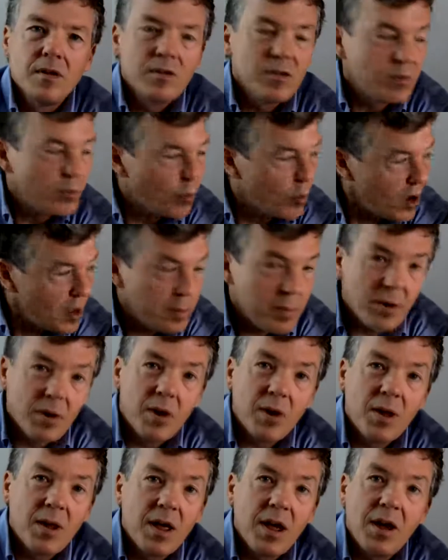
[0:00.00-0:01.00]
wipe it
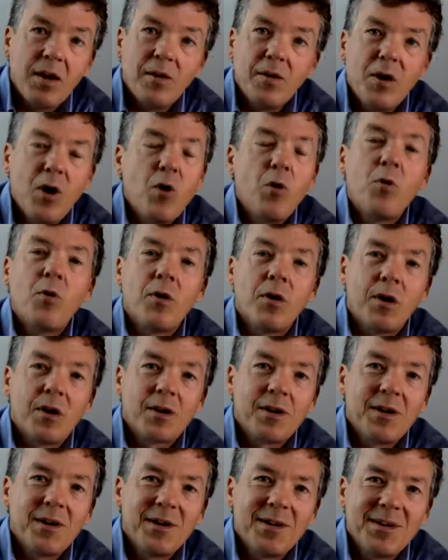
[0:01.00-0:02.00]
all out. No
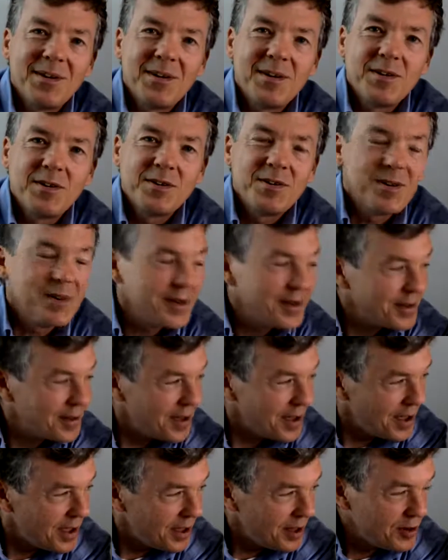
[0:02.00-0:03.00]
work.
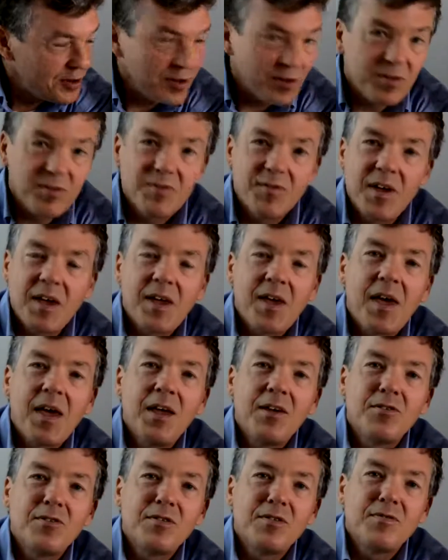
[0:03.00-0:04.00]
Okay. Just
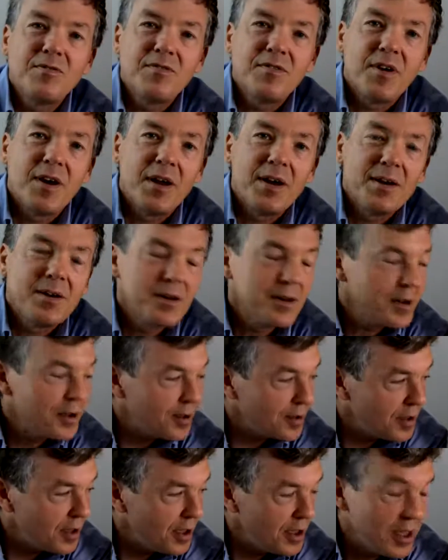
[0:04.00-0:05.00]
vacation fun.
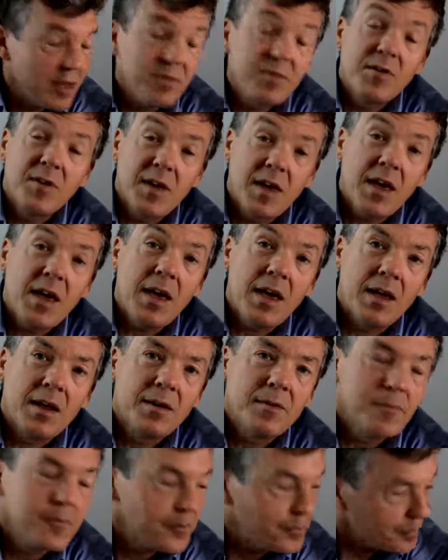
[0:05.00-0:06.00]
Okay. If you
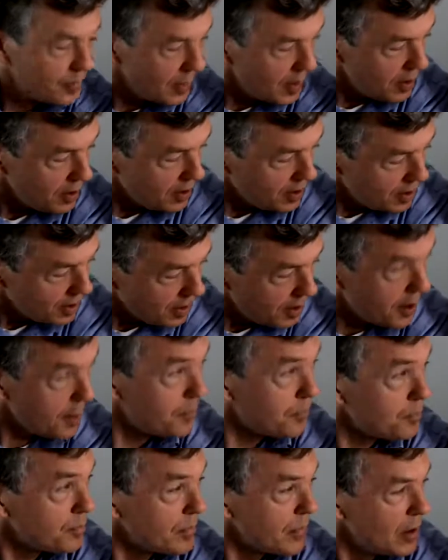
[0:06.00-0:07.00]
can. All right.
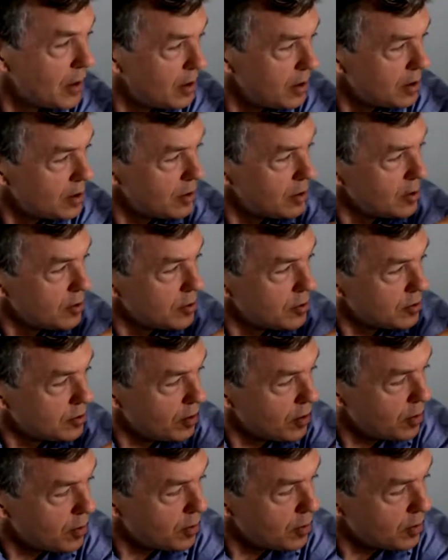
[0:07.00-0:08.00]

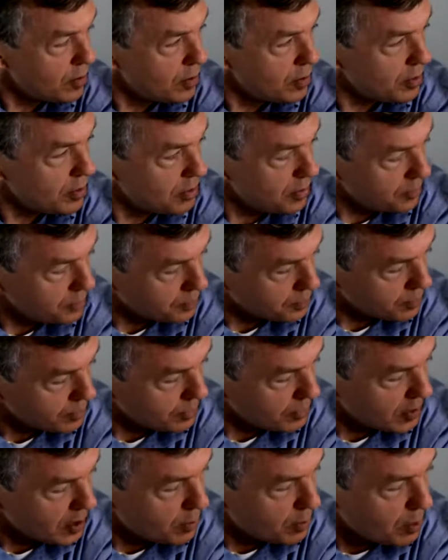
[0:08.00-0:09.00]
So
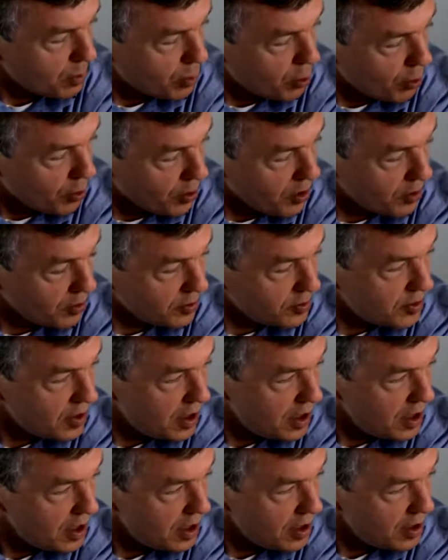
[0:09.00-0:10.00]
Memorial
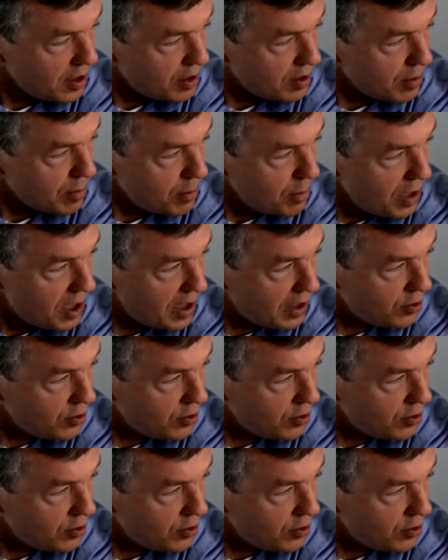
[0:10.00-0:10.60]
Day, May